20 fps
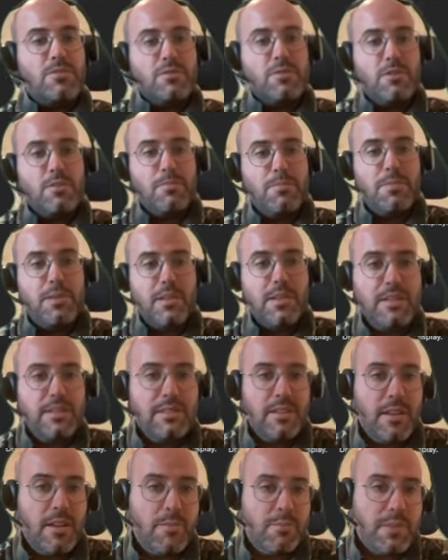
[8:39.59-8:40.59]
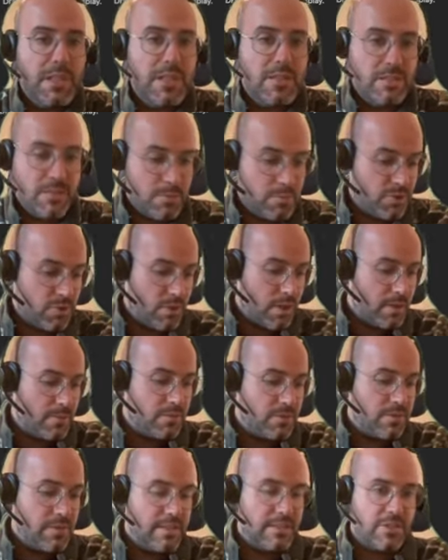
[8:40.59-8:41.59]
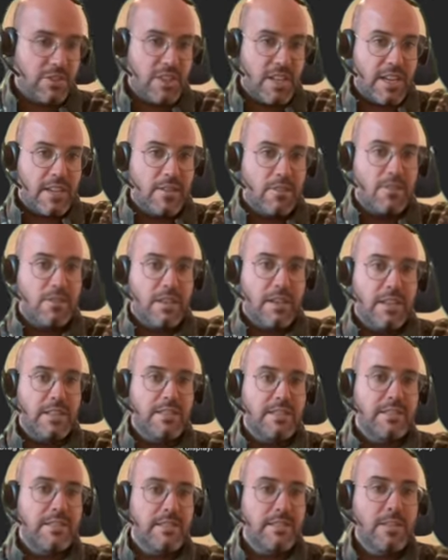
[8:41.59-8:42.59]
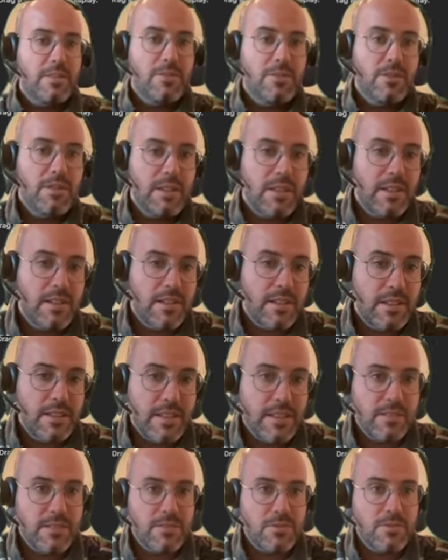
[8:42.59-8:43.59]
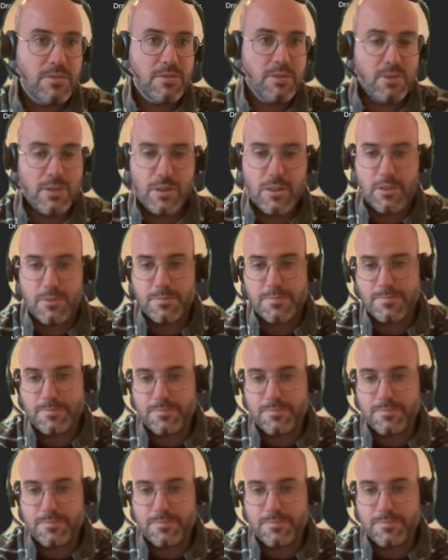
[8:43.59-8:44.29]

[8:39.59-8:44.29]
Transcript: So please help me and subscribe to this channel, and see you in the next tutorial.